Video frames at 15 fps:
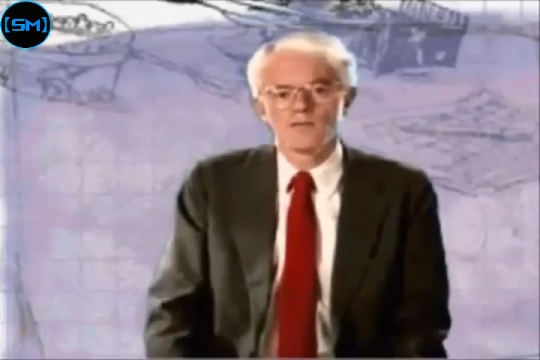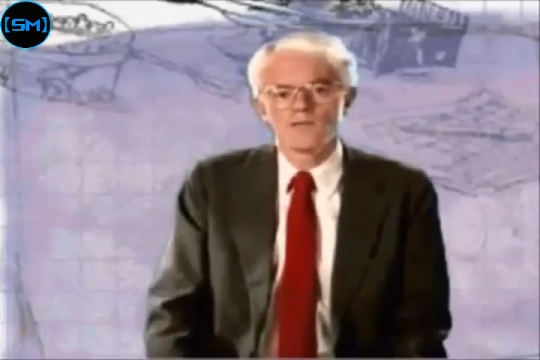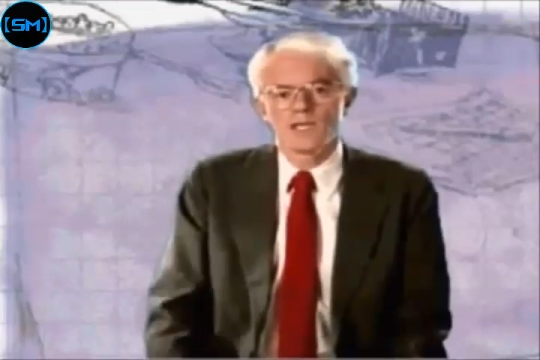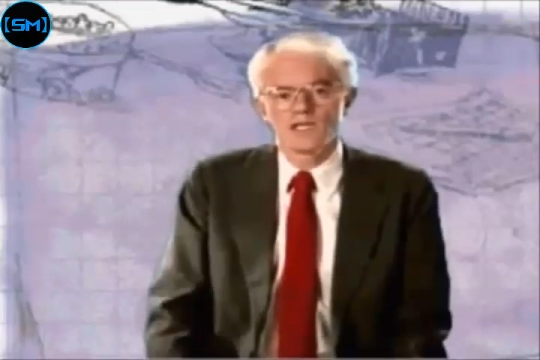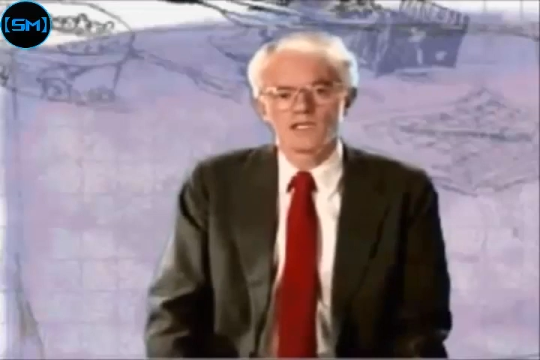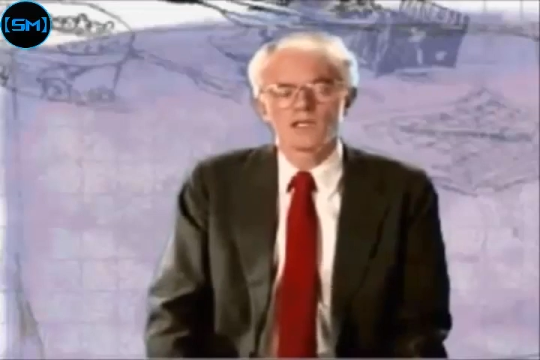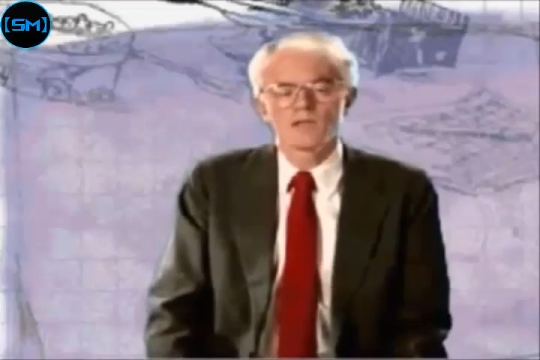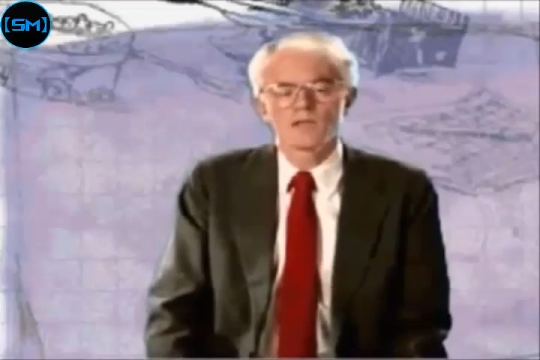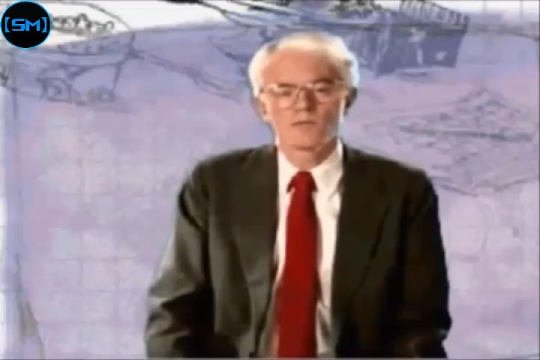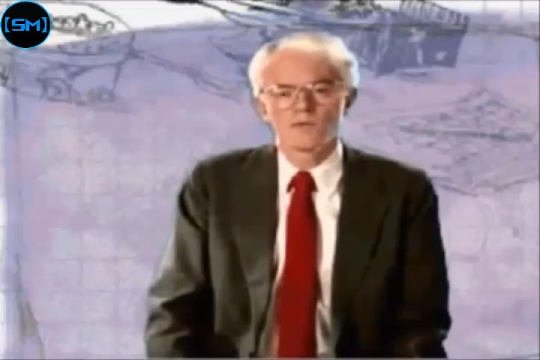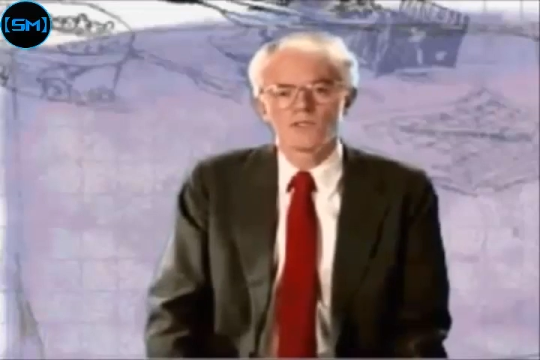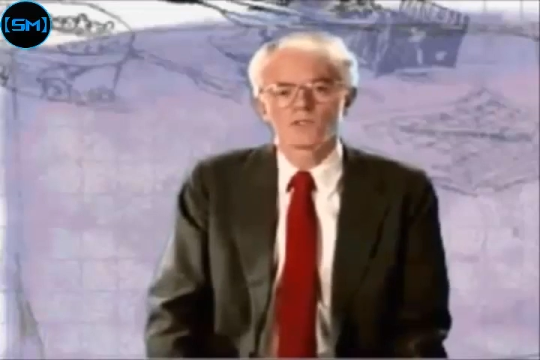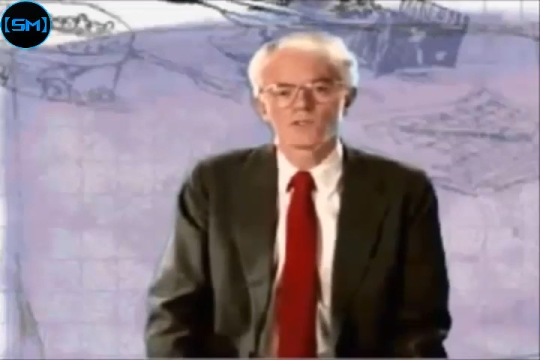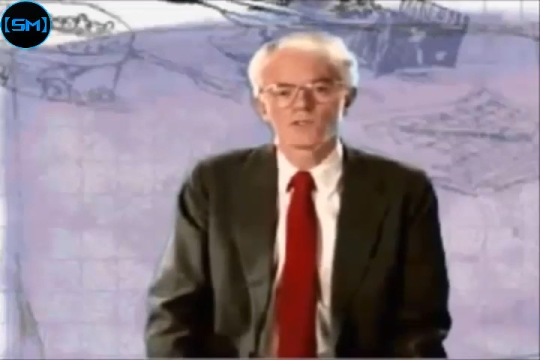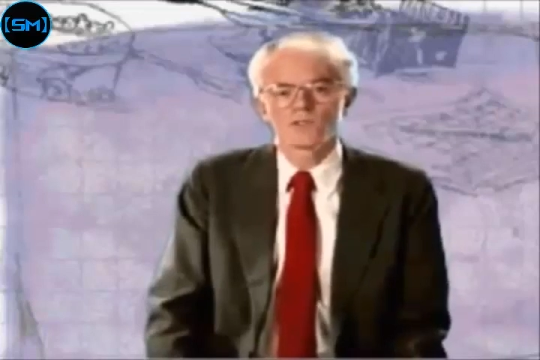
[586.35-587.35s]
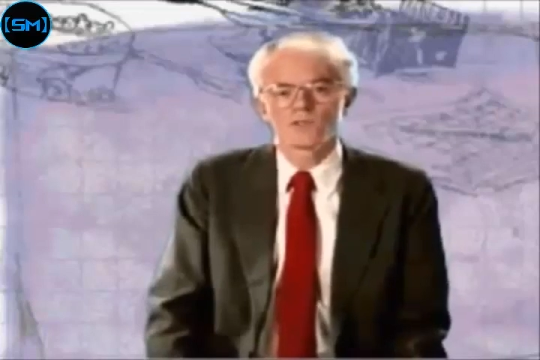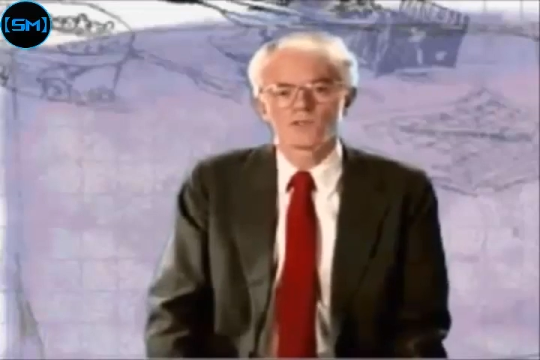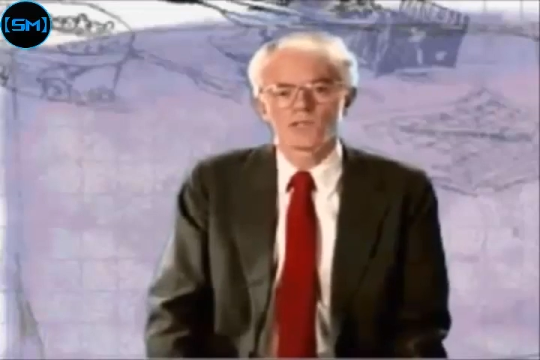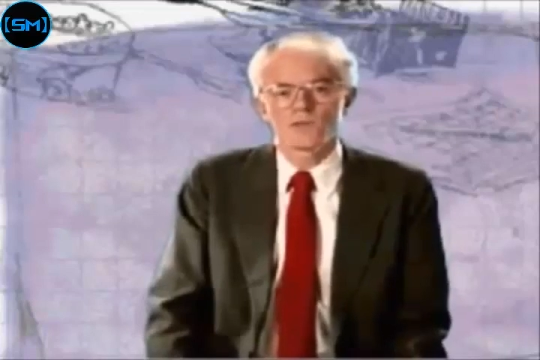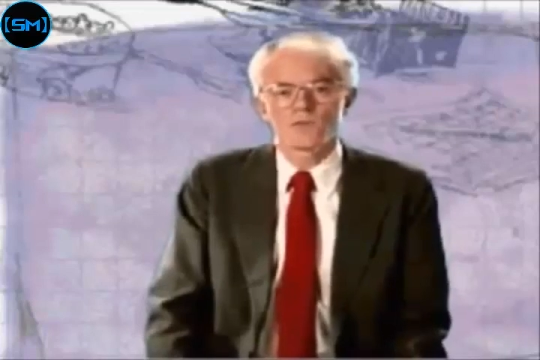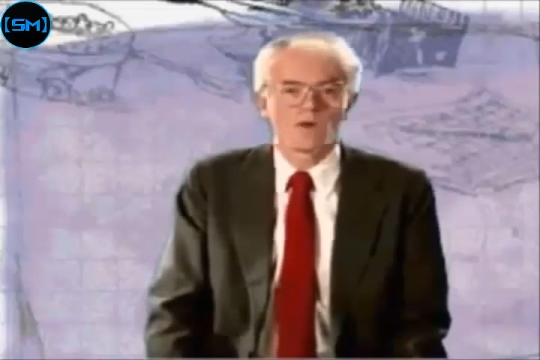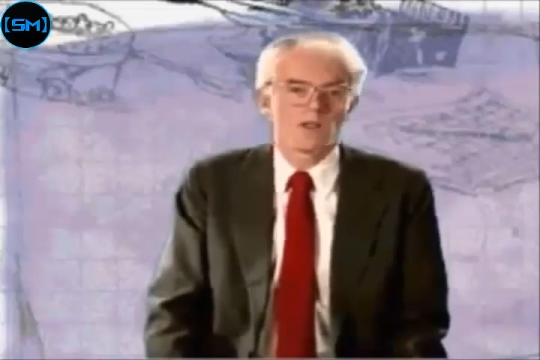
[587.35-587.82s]
If they had done the research, they
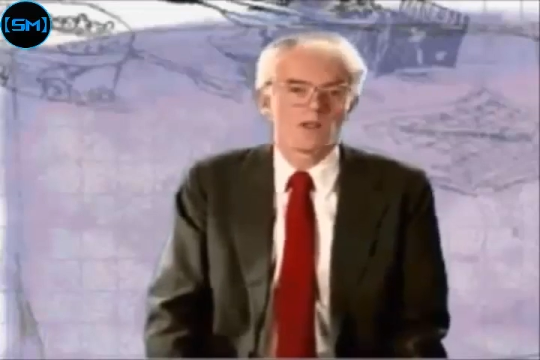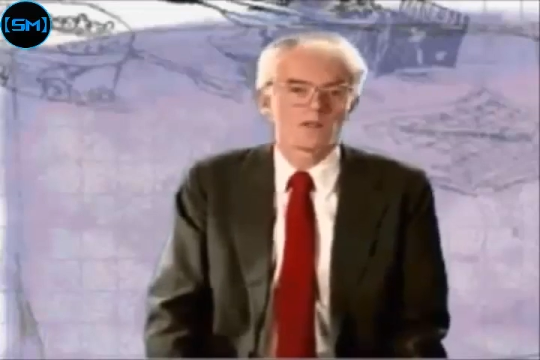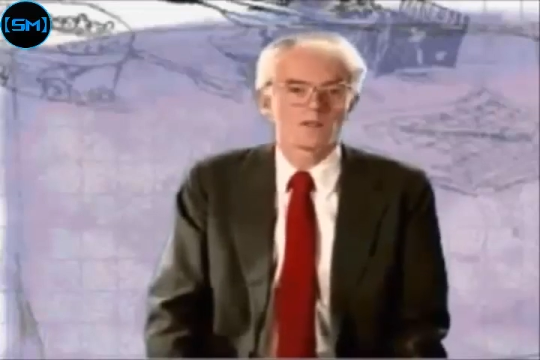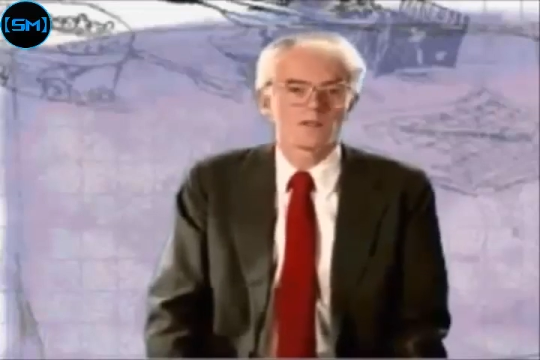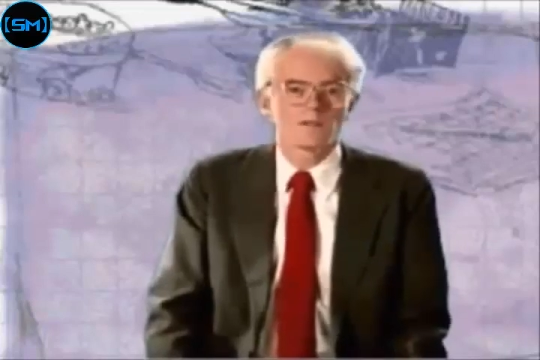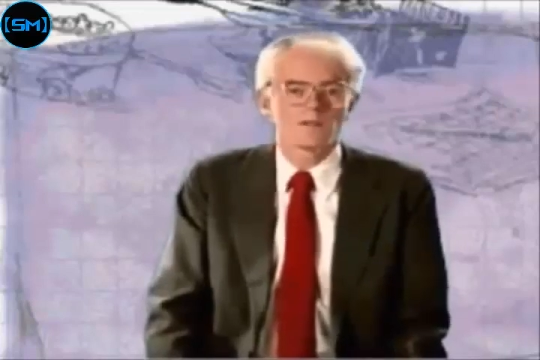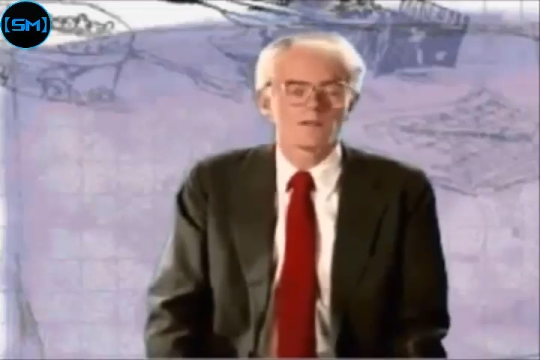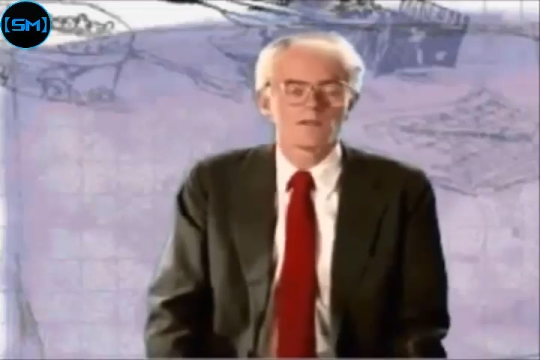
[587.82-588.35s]
would have said, well,